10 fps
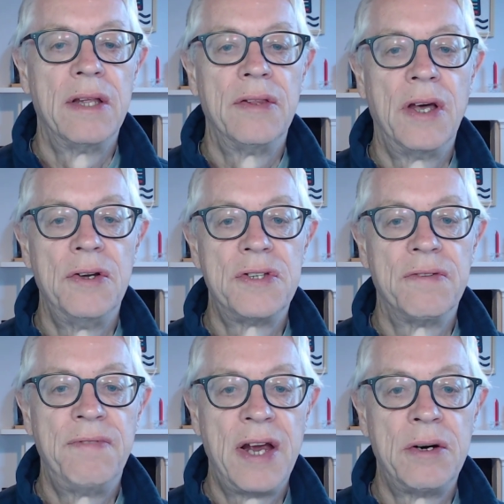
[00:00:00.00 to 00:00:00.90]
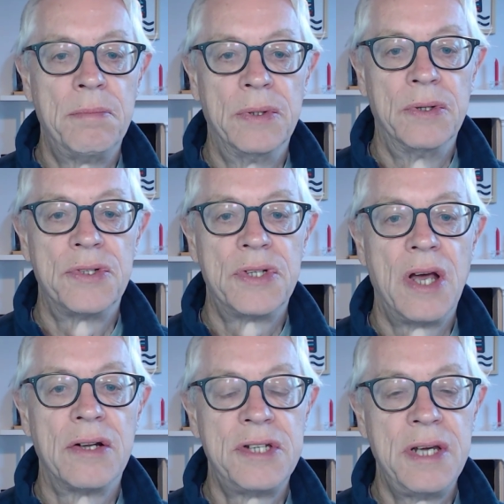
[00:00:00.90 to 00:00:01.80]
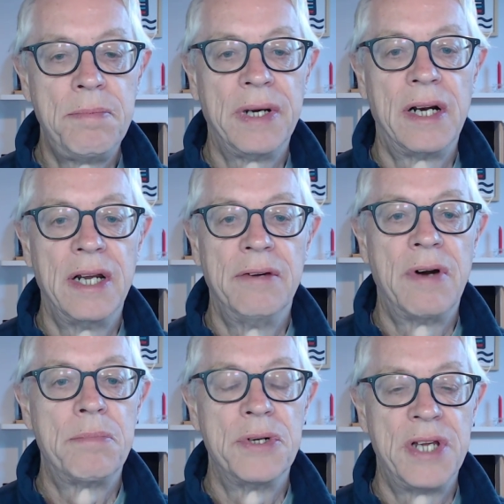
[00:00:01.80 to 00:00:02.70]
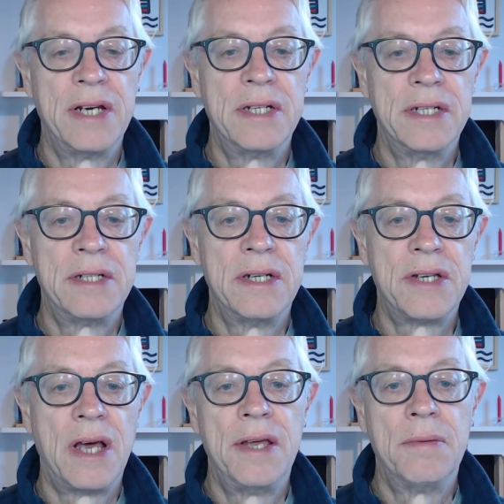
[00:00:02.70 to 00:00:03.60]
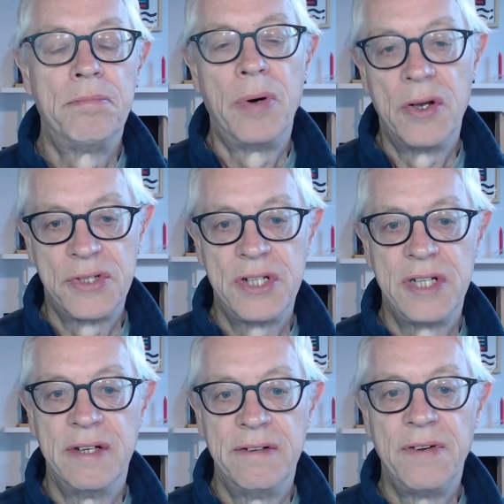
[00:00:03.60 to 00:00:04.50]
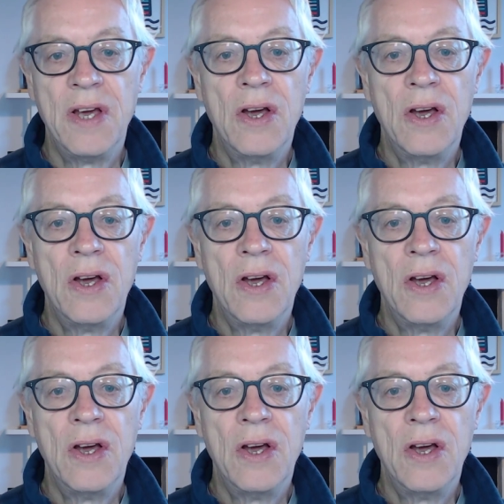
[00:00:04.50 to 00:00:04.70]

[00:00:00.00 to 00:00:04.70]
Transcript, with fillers: those variables are typically represented as either positive